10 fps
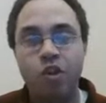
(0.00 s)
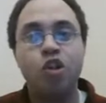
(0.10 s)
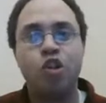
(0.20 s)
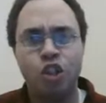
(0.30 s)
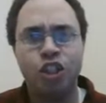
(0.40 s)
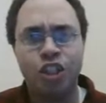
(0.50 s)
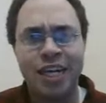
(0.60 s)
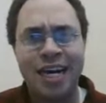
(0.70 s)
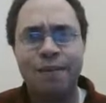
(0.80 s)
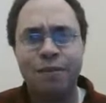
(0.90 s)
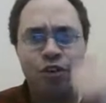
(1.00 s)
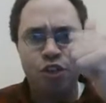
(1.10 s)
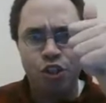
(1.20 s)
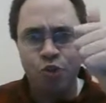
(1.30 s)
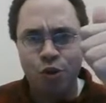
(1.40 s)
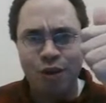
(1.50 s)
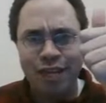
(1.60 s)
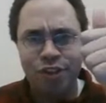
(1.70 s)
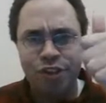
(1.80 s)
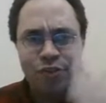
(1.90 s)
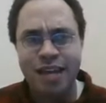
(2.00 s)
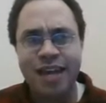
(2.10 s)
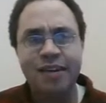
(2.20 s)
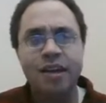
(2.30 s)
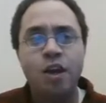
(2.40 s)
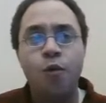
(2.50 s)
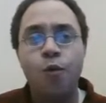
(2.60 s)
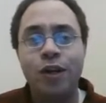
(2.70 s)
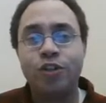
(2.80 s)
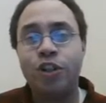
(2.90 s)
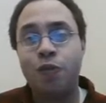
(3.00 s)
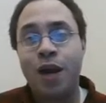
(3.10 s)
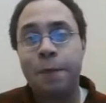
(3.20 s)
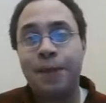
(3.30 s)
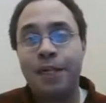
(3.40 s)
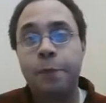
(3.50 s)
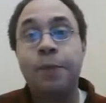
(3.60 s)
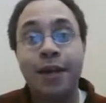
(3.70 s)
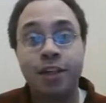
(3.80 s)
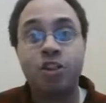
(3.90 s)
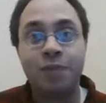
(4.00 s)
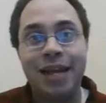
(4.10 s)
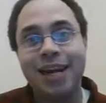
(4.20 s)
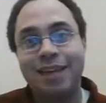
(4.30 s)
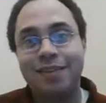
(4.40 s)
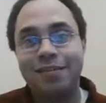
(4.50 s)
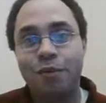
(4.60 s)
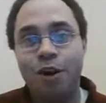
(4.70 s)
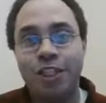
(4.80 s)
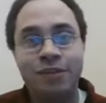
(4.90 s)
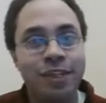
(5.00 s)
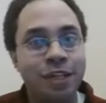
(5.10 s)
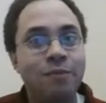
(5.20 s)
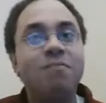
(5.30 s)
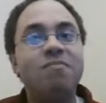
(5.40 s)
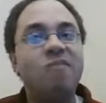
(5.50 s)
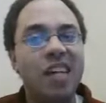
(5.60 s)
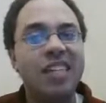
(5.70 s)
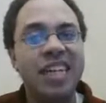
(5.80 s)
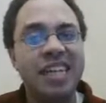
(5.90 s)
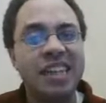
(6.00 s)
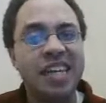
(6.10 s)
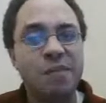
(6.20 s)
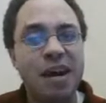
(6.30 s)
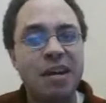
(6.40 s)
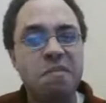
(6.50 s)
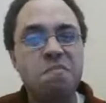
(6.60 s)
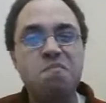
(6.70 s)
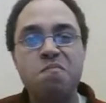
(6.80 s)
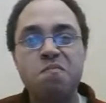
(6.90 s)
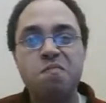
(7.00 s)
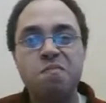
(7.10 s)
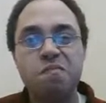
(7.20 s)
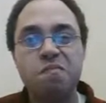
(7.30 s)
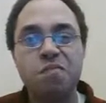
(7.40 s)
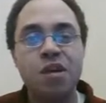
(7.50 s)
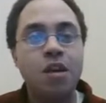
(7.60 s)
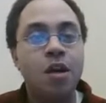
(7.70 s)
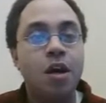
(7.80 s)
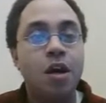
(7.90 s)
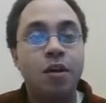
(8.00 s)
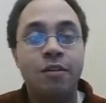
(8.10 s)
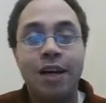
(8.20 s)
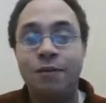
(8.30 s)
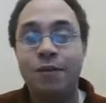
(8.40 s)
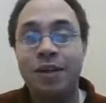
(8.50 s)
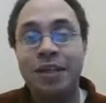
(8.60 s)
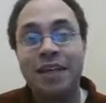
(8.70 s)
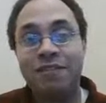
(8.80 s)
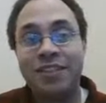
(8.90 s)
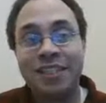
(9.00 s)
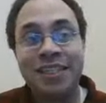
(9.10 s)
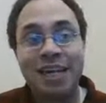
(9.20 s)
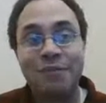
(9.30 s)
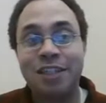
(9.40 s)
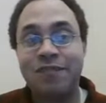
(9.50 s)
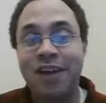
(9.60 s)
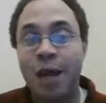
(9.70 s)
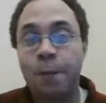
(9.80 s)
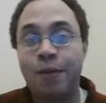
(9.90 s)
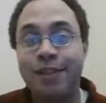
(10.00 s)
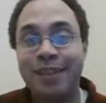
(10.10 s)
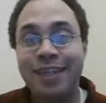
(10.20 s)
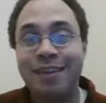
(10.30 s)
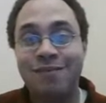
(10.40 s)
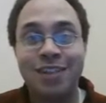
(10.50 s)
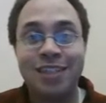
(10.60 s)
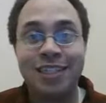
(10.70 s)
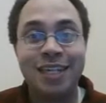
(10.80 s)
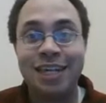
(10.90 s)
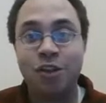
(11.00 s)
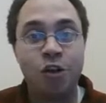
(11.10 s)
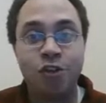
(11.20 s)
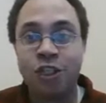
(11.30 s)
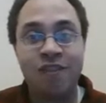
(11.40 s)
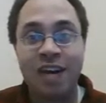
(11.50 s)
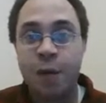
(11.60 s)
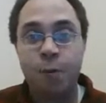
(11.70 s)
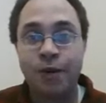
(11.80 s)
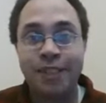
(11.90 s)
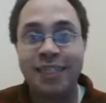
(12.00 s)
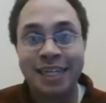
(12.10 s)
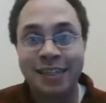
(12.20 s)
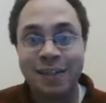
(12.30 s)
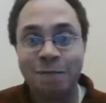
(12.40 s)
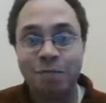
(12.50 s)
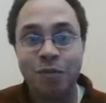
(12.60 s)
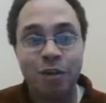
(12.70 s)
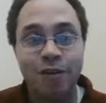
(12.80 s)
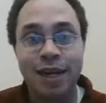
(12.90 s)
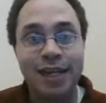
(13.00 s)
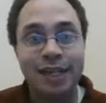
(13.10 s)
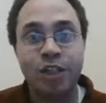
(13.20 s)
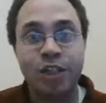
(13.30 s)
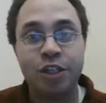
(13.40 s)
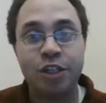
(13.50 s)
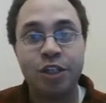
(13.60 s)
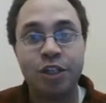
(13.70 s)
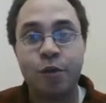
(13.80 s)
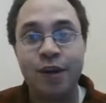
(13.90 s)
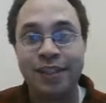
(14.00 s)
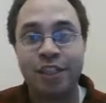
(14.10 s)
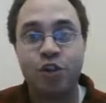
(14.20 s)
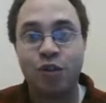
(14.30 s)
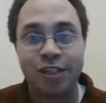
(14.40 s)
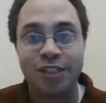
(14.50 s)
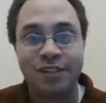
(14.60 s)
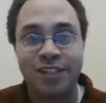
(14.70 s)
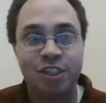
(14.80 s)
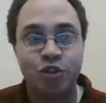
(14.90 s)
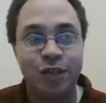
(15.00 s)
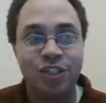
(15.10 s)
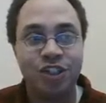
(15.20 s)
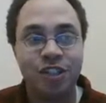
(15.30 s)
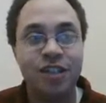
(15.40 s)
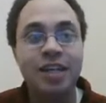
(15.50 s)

Good job. You go ahead and do that. Where should white play to punish black? Pause the video, take a second, think about it. All right, well, if C9 was the vital point to live, then C9 is also the vital point to kill. All right, it's the critical point. It's the crux of the situation.